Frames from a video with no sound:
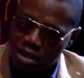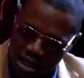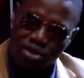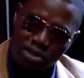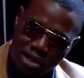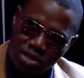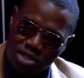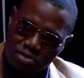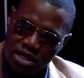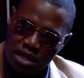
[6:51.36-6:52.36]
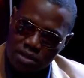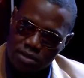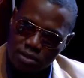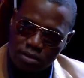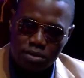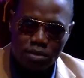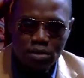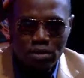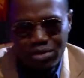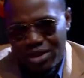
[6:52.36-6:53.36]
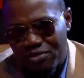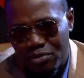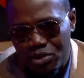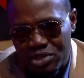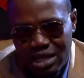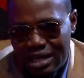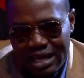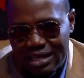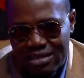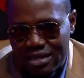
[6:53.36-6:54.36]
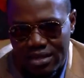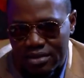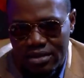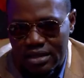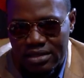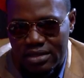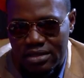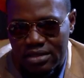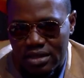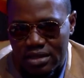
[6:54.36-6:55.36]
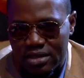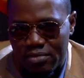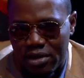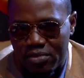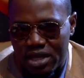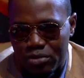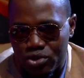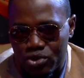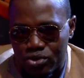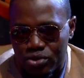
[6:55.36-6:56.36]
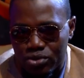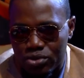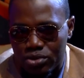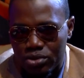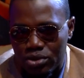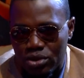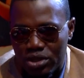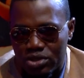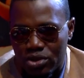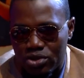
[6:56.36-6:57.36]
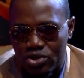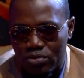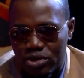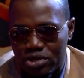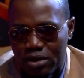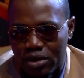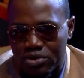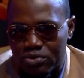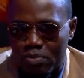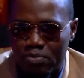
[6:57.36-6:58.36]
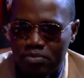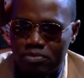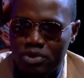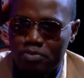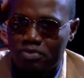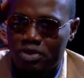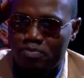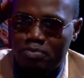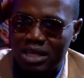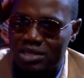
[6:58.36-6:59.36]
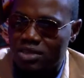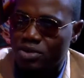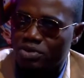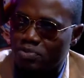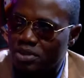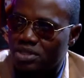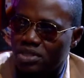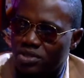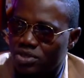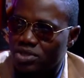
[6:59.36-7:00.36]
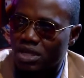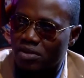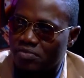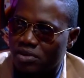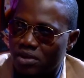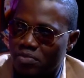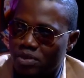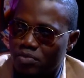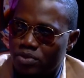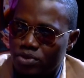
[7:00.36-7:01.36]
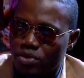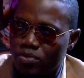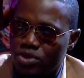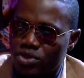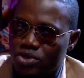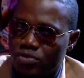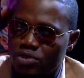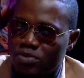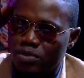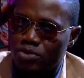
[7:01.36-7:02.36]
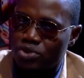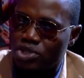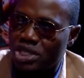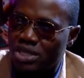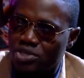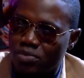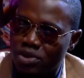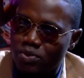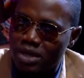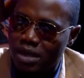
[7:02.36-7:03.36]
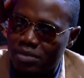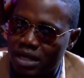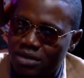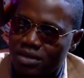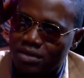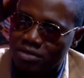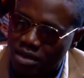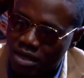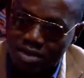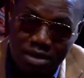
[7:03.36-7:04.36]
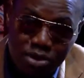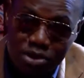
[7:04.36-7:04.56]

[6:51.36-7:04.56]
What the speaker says: That's on the leadership side. But then for music, legacy is about being able to, it's not so much about replacing or repeating yourself in other people, no, but it's so much being able to share something with them that the